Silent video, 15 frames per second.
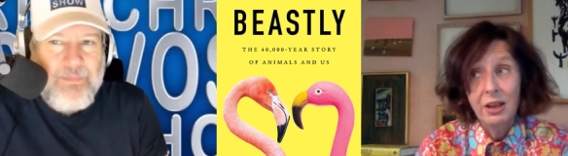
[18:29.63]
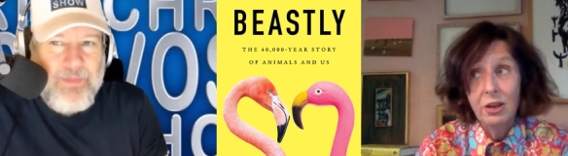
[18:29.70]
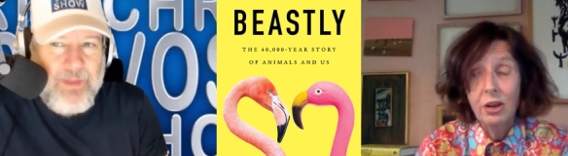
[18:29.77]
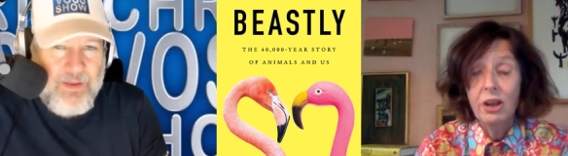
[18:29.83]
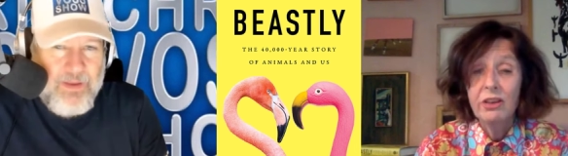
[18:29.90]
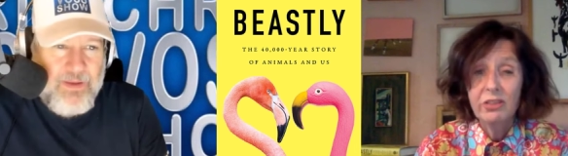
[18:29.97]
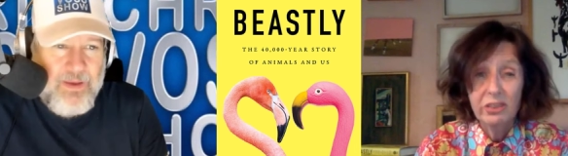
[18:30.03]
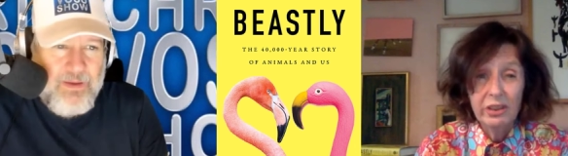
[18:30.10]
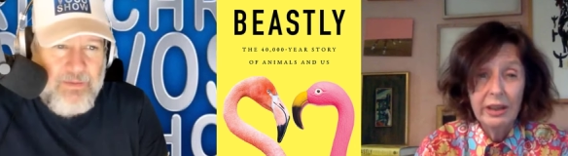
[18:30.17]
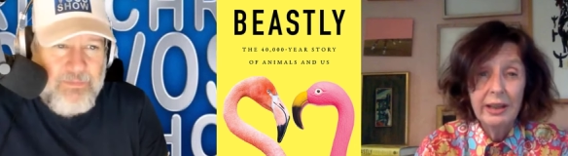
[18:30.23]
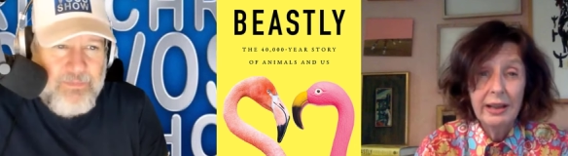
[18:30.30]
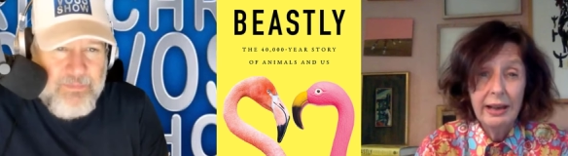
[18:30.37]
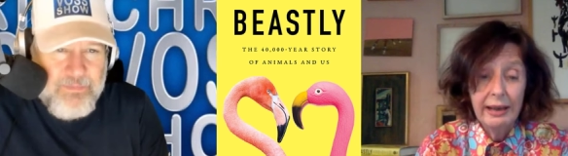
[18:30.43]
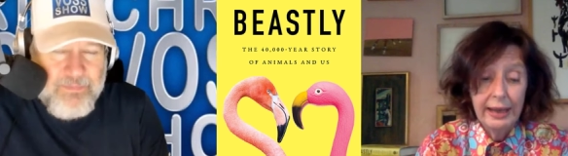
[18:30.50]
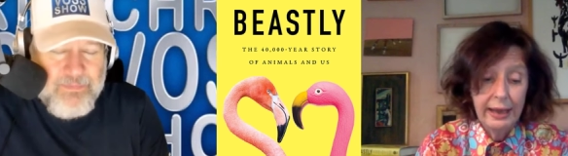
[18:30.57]
Speaker 1: you know yeah.
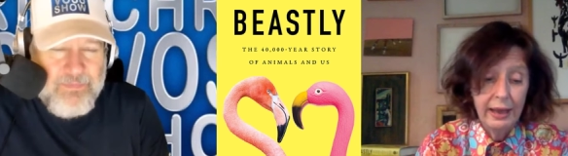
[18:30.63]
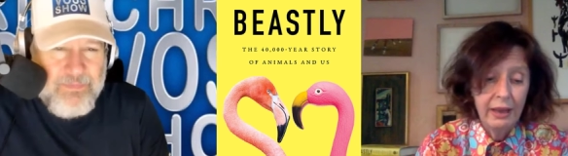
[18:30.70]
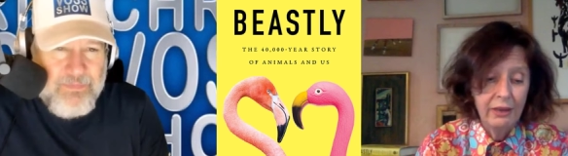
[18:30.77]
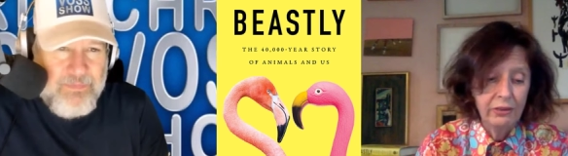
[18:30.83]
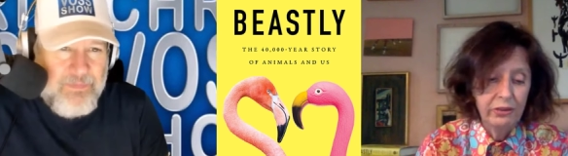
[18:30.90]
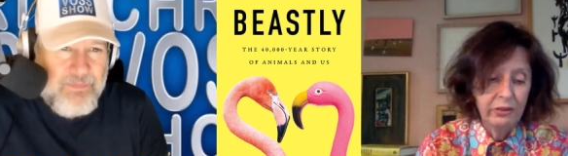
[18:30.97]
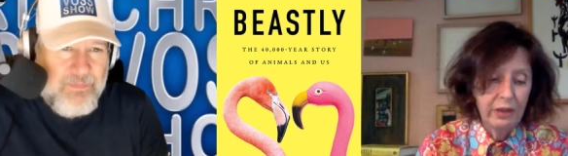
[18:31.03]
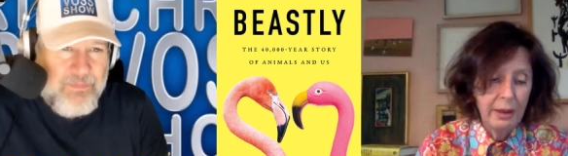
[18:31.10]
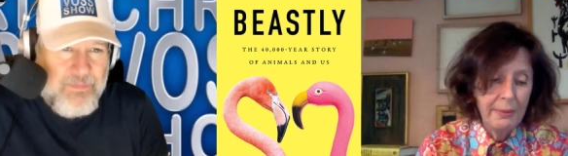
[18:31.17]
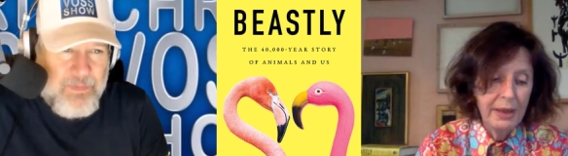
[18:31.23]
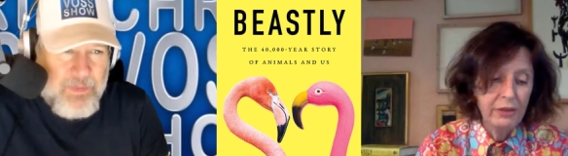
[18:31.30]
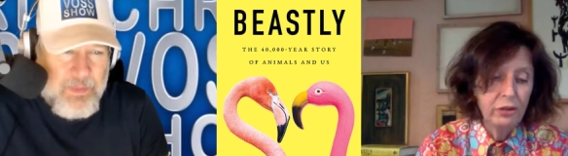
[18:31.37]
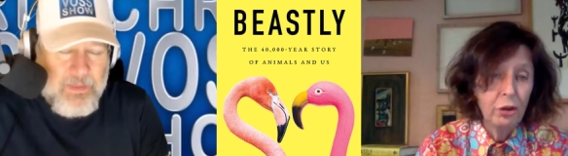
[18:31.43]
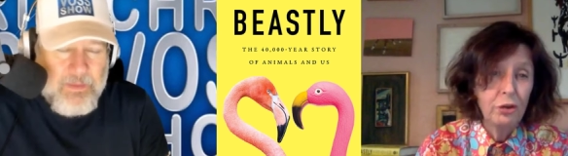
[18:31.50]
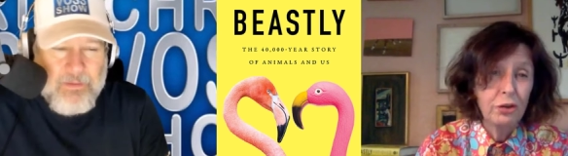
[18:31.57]
suddenly as
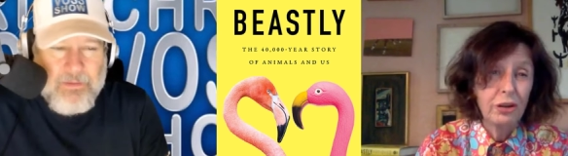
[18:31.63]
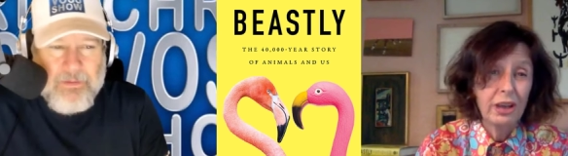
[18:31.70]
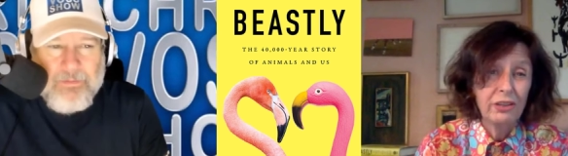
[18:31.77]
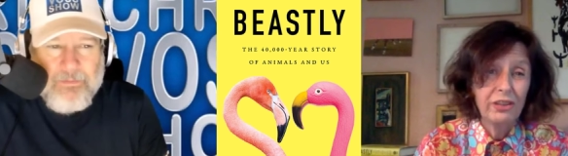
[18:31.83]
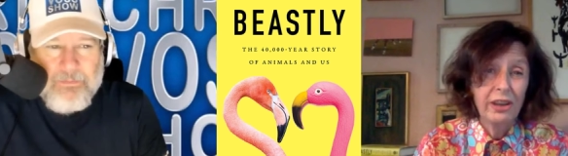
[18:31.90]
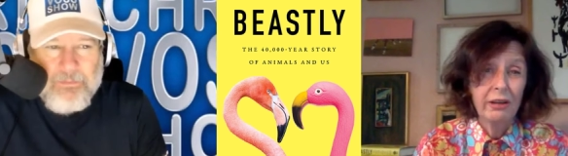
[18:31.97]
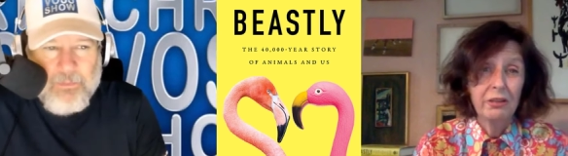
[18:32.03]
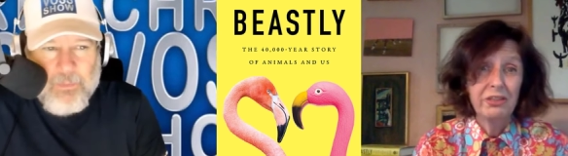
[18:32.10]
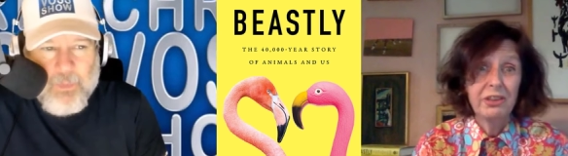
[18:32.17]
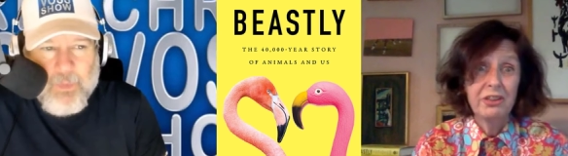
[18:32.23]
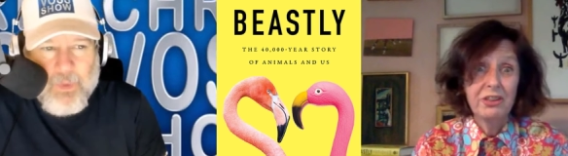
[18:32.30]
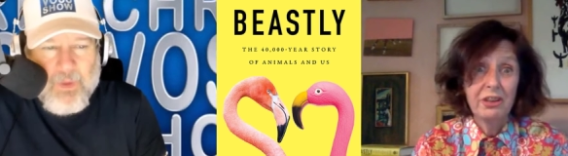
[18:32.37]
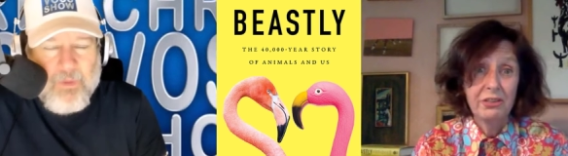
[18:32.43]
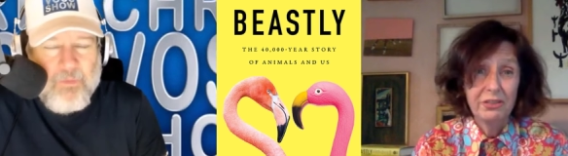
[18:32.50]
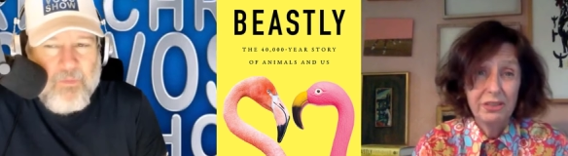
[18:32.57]
um, antonio guterres
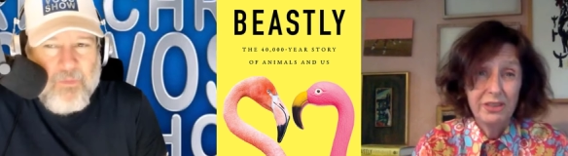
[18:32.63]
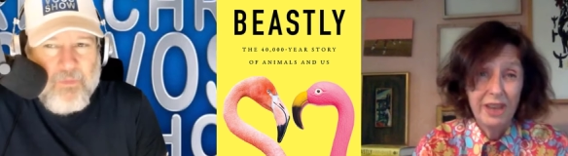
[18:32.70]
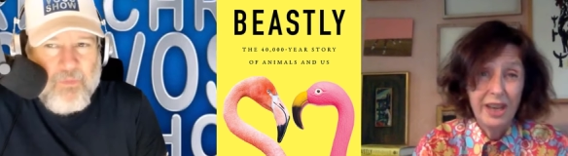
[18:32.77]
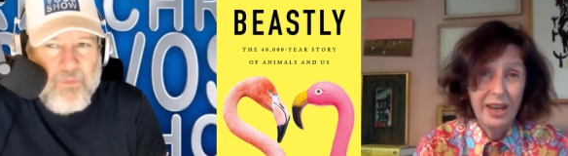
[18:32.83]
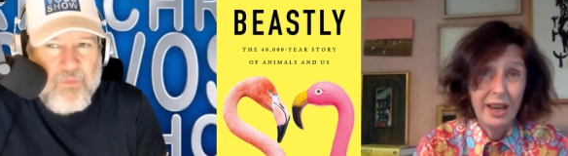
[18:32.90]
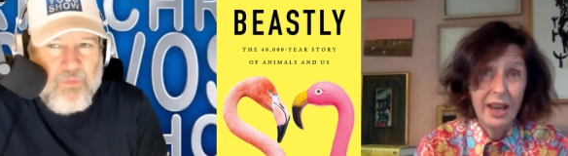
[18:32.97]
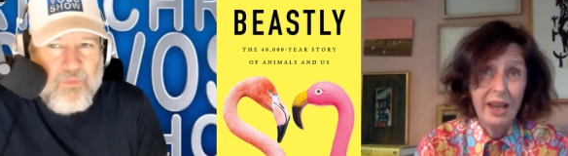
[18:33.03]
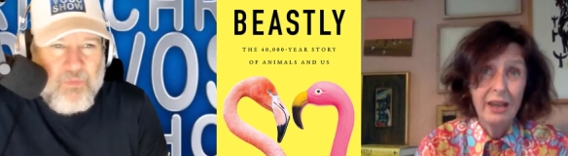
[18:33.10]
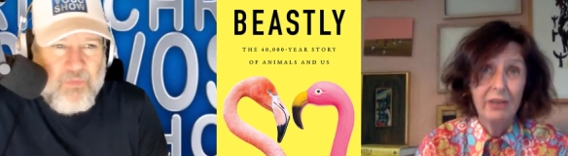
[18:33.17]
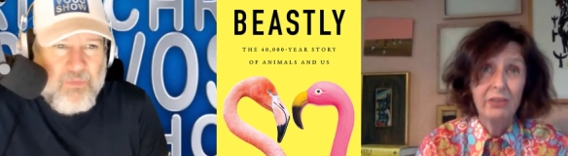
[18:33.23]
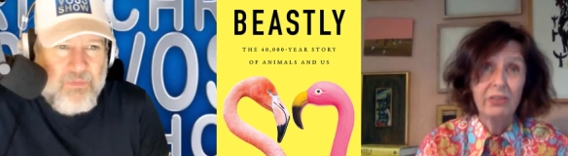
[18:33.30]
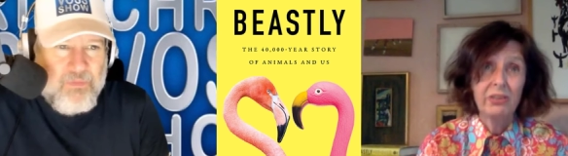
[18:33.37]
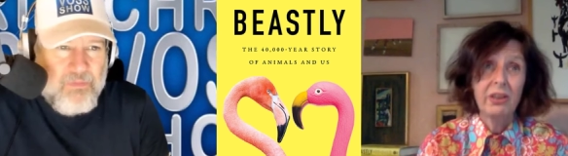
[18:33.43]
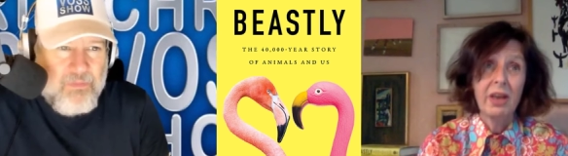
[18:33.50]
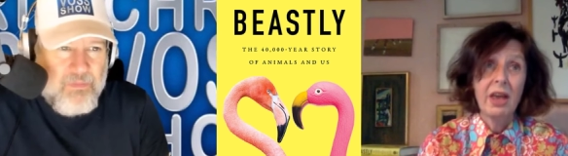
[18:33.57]
said yesterday
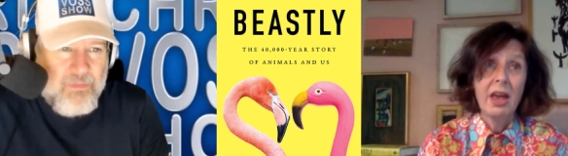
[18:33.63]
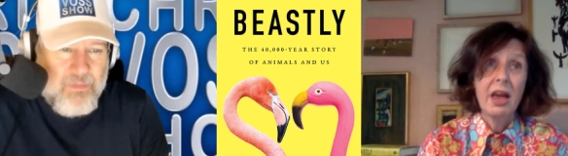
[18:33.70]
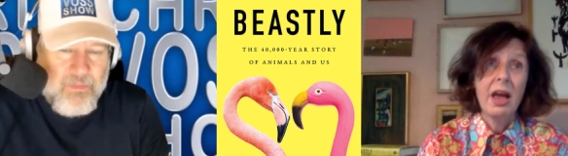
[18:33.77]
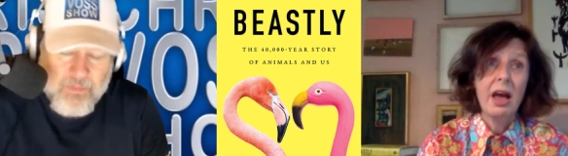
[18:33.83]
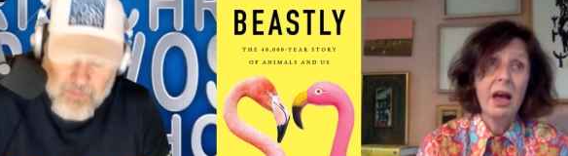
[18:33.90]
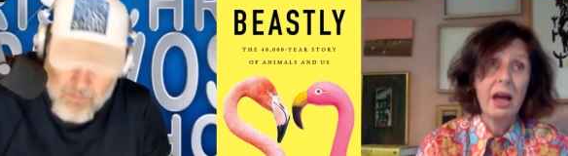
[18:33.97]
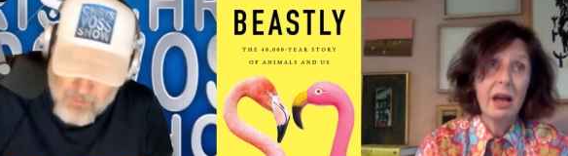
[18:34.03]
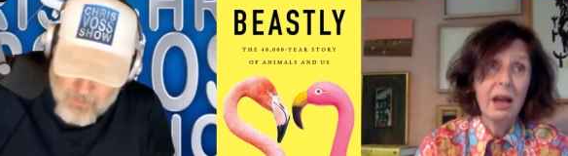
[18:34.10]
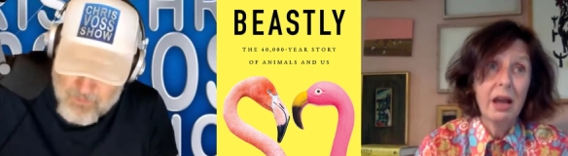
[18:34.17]
it's uh,